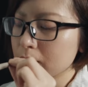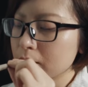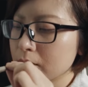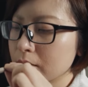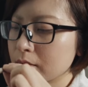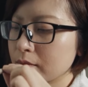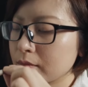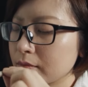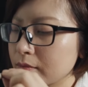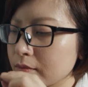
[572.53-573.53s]

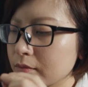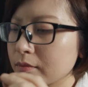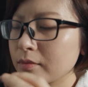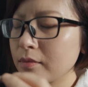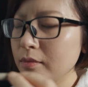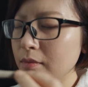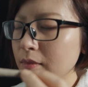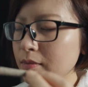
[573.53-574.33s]
Nobody speaks.